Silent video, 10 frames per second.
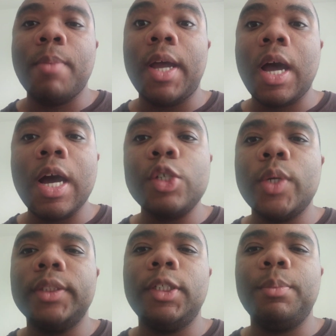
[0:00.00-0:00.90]
by
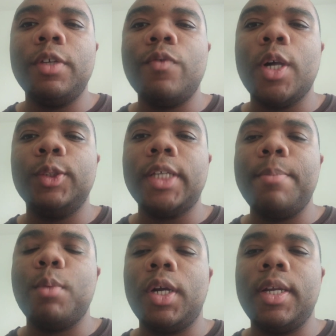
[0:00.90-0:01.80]
contrast, simply follows
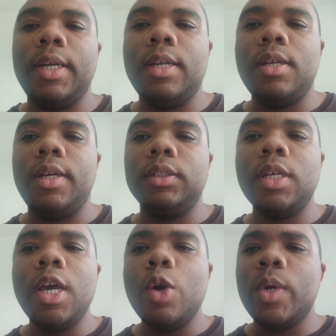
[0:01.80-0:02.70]
a market index,